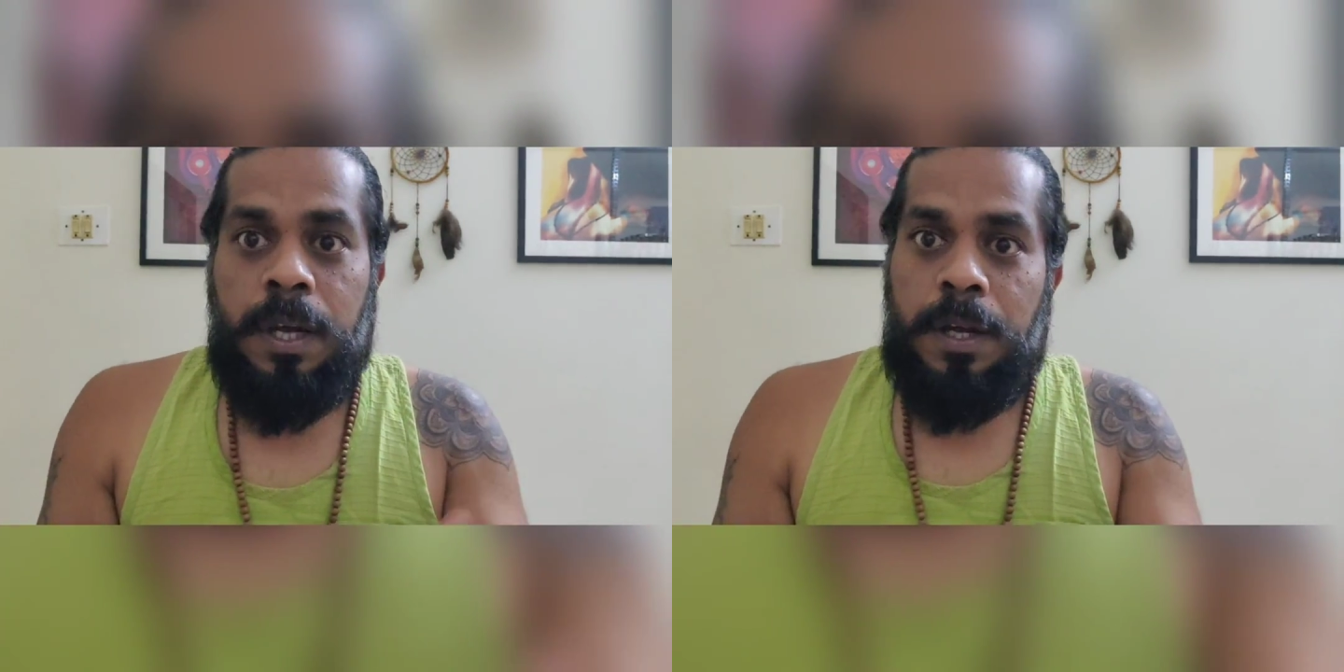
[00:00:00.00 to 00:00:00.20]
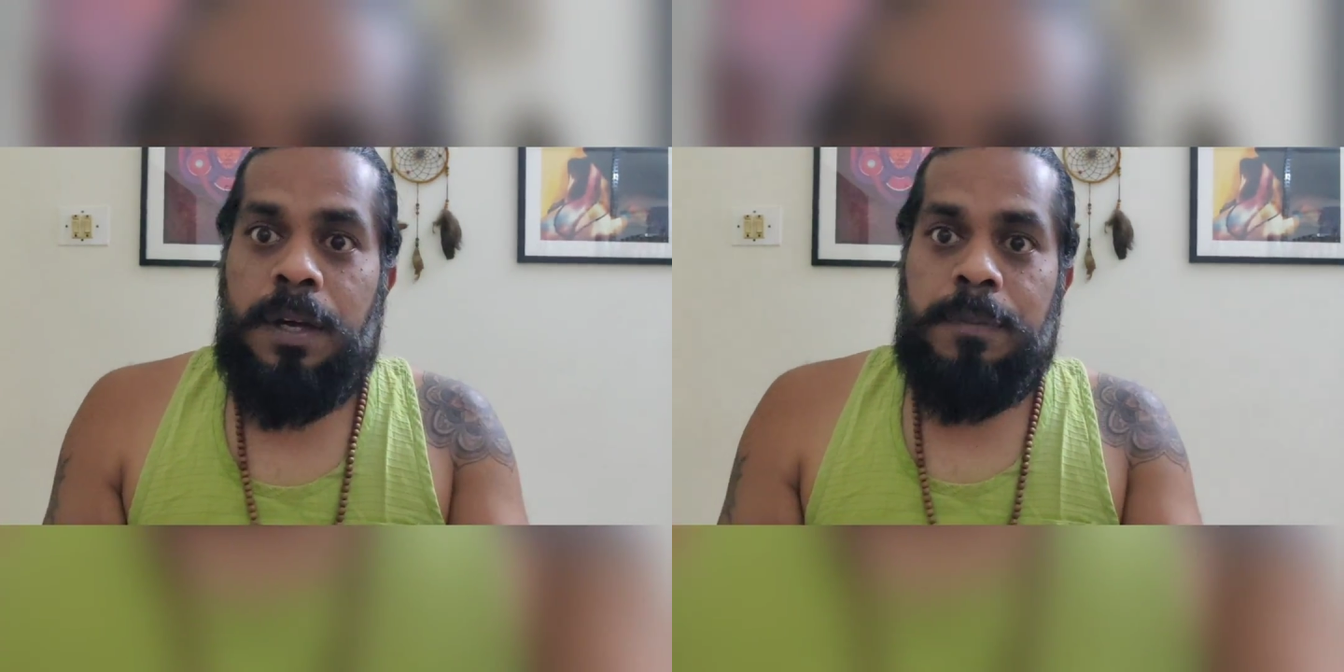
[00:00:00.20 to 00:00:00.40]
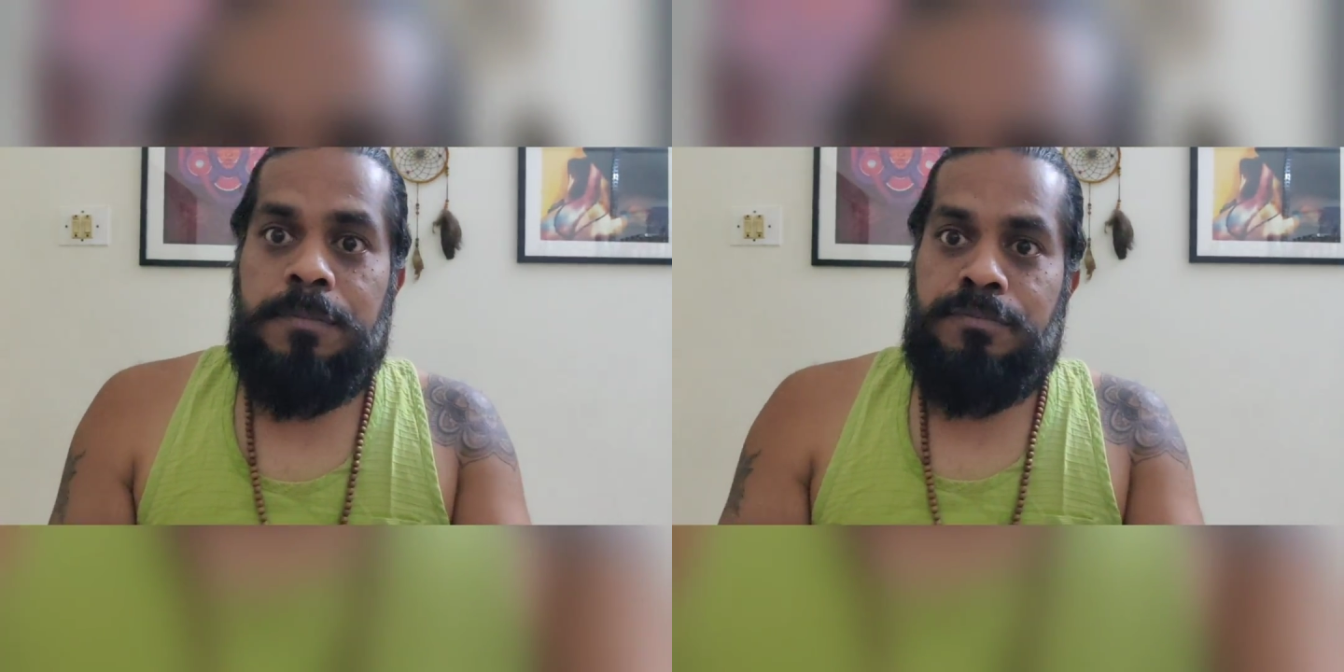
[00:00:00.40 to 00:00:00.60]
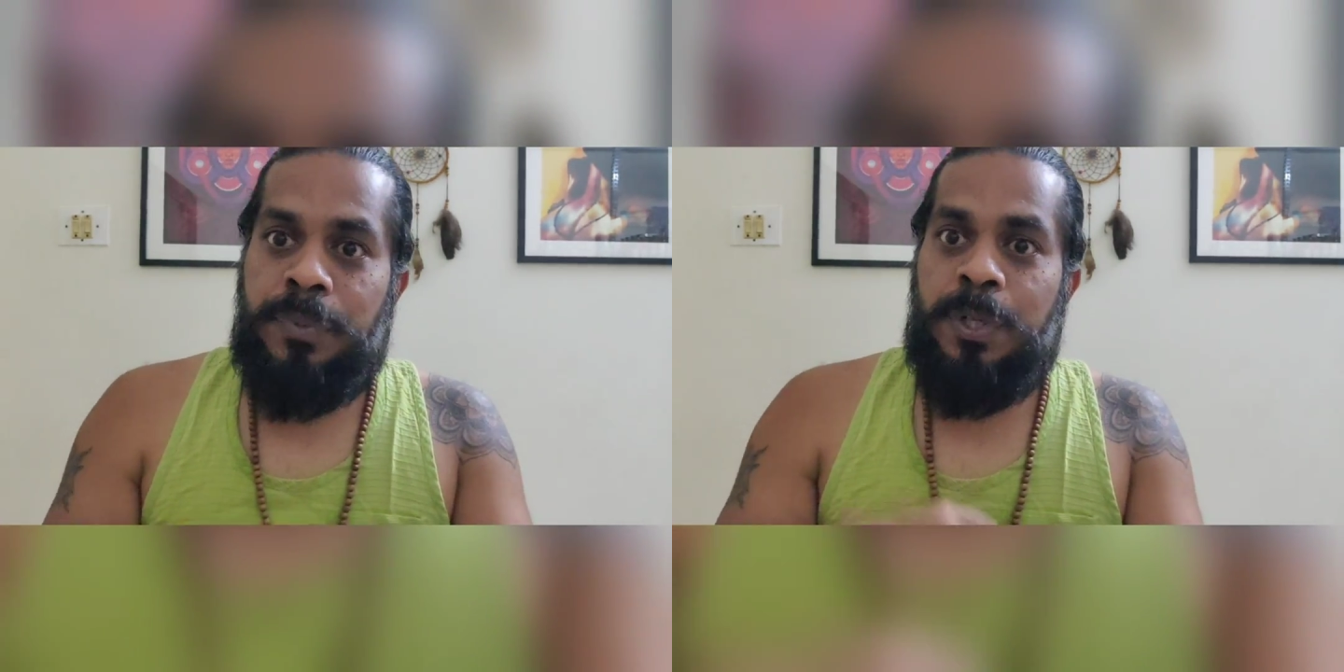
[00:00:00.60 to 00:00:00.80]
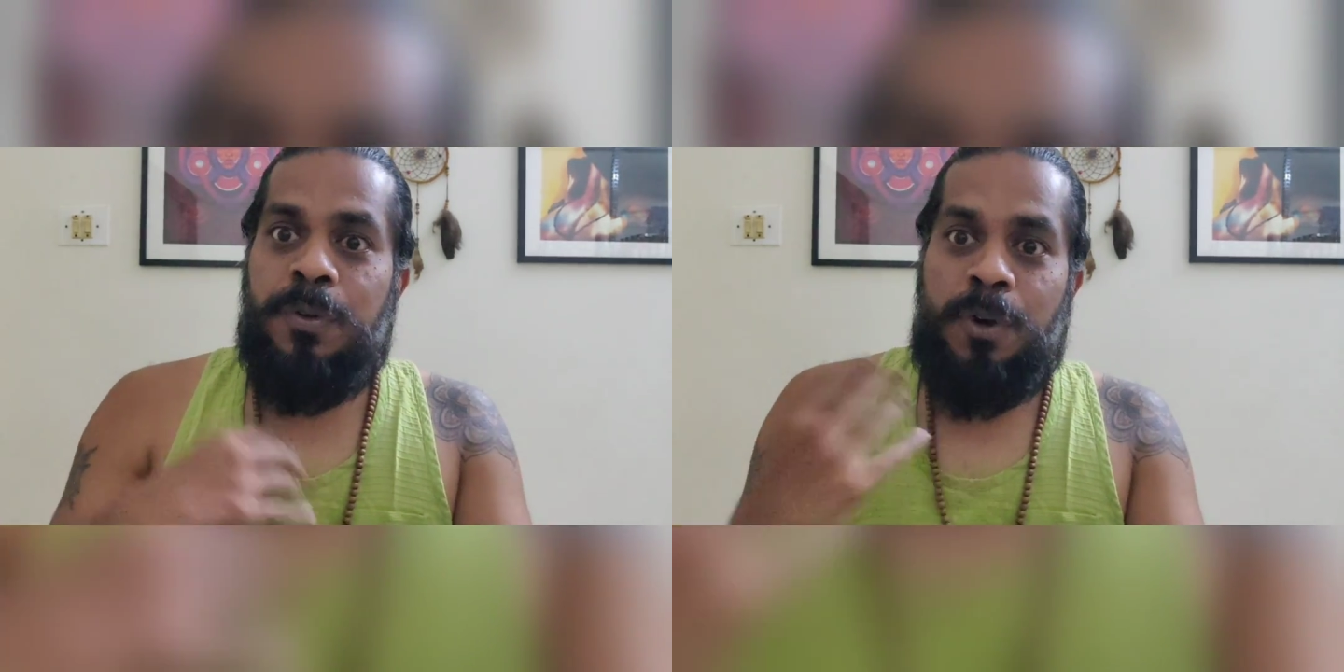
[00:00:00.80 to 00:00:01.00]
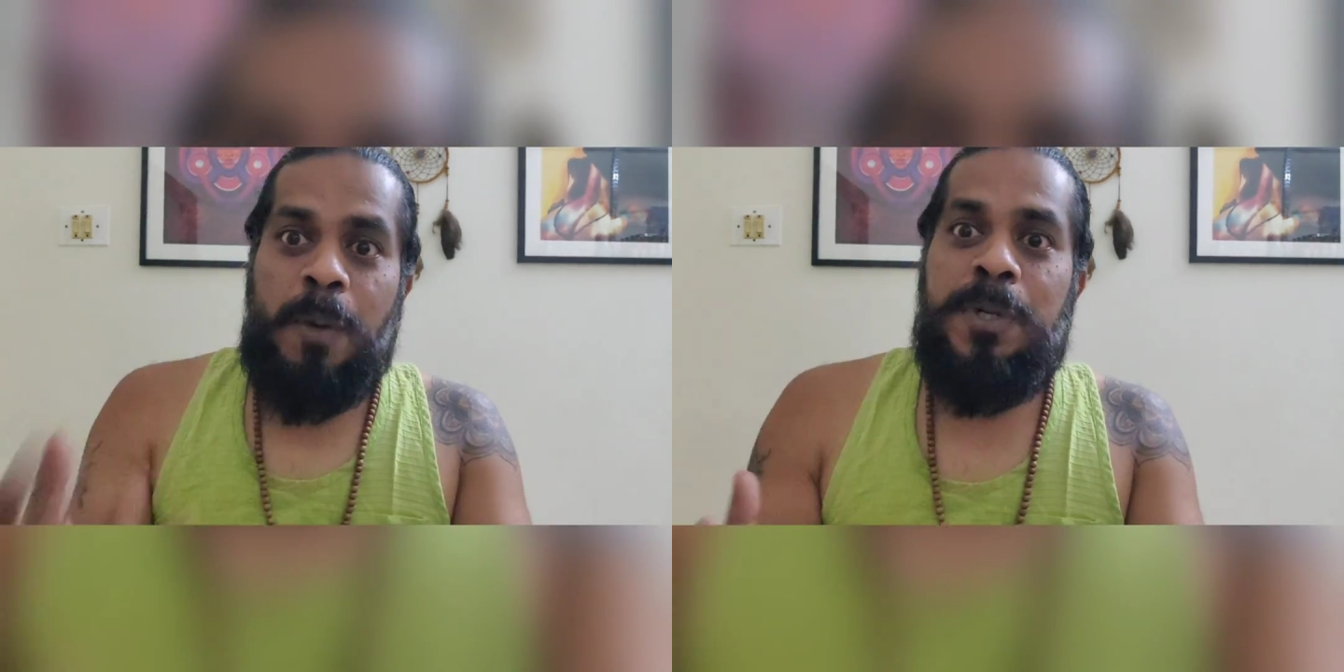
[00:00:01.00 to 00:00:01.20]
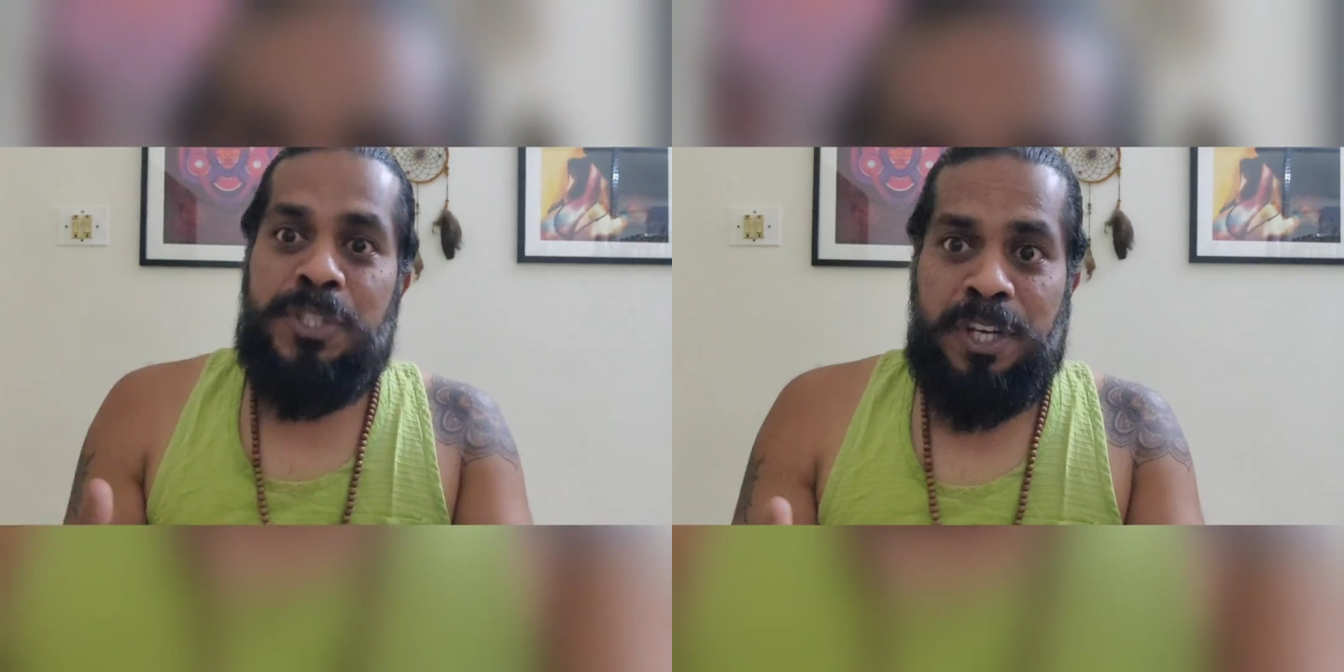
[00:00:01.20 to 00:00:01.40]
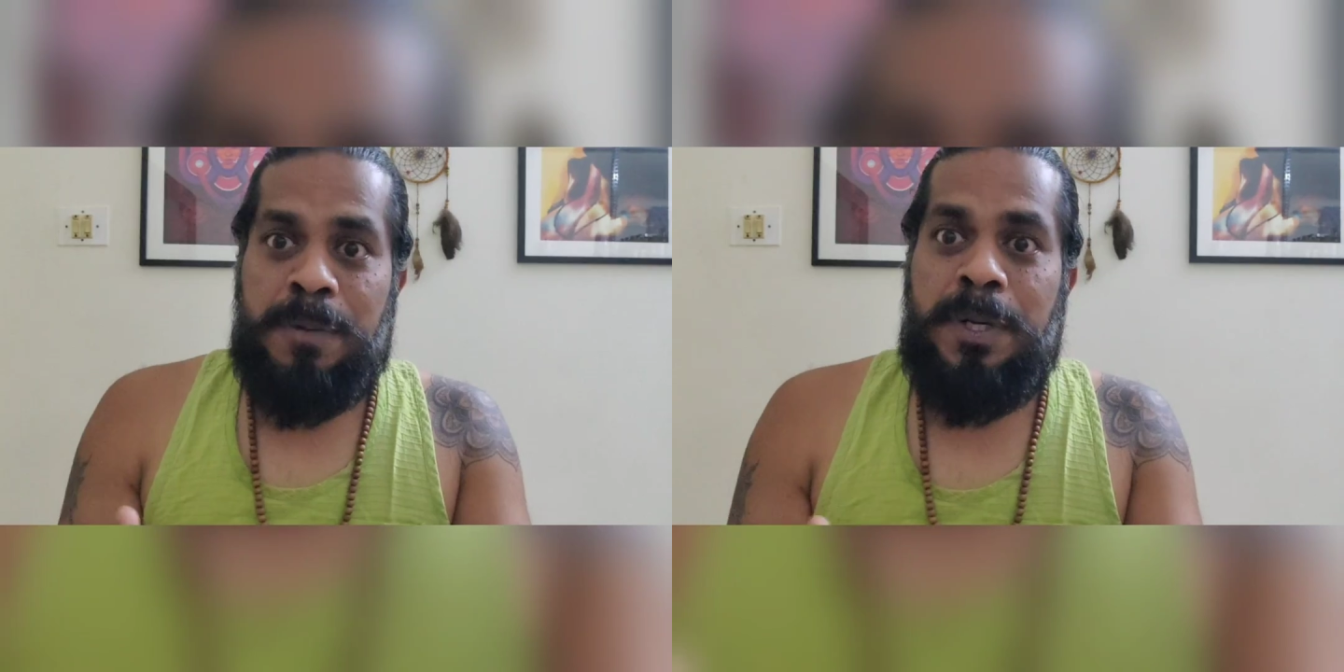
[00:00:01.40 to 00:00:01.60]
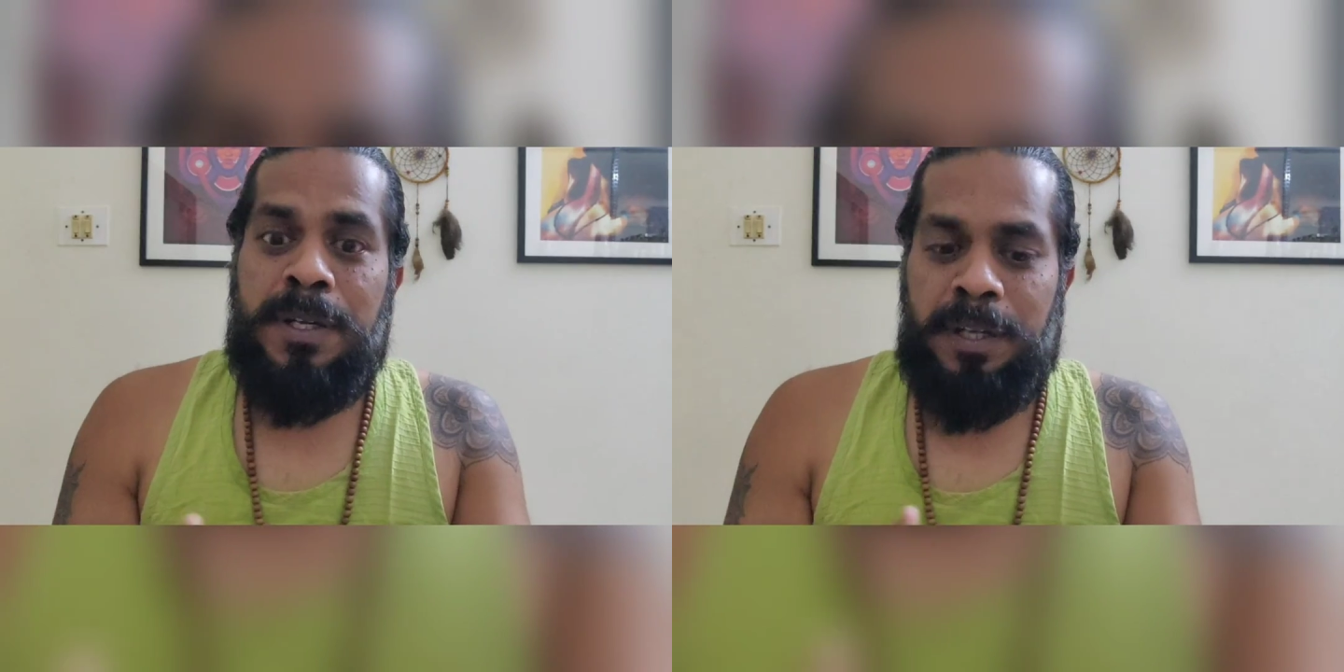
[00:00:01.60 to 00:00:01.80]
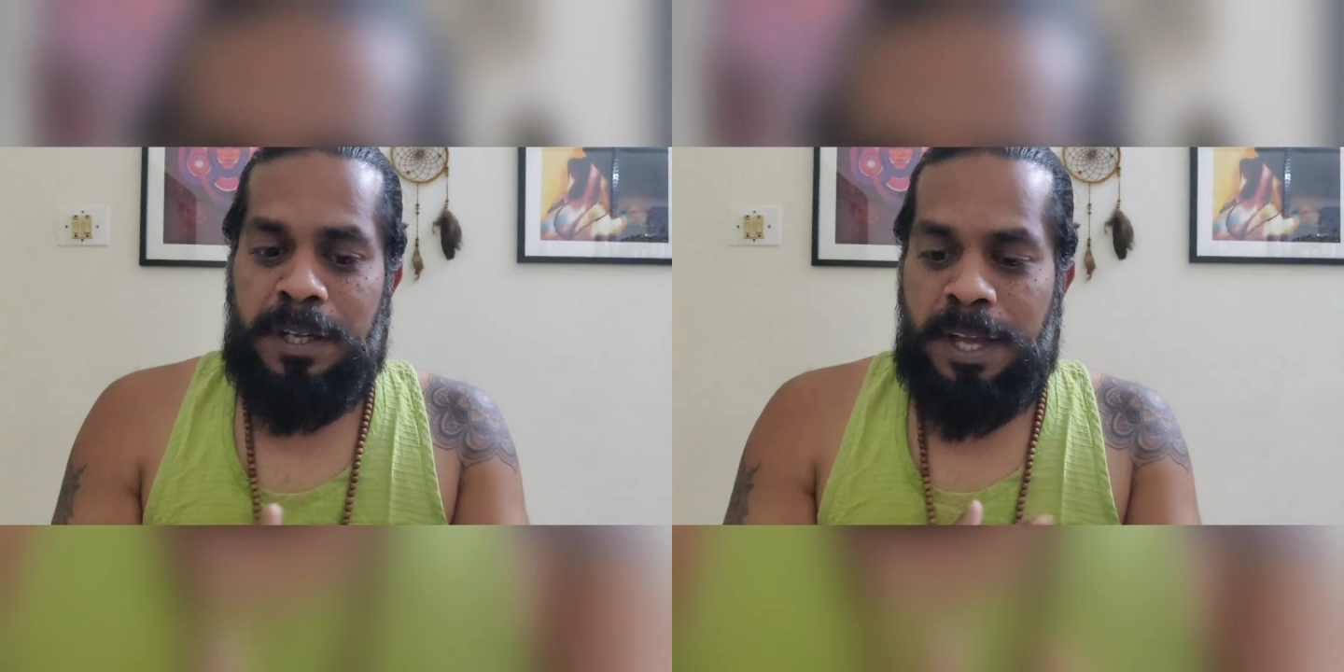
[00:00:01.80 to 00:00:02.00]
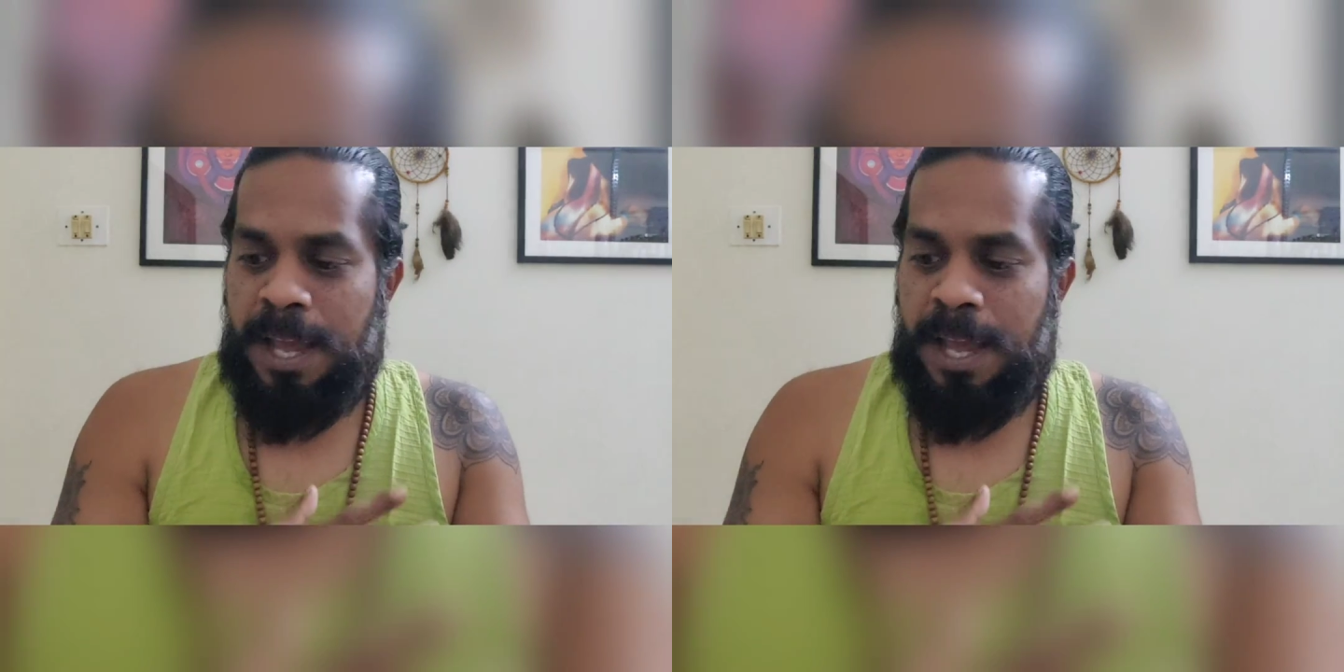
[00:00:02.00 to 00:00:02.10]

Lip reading: Robin Sharma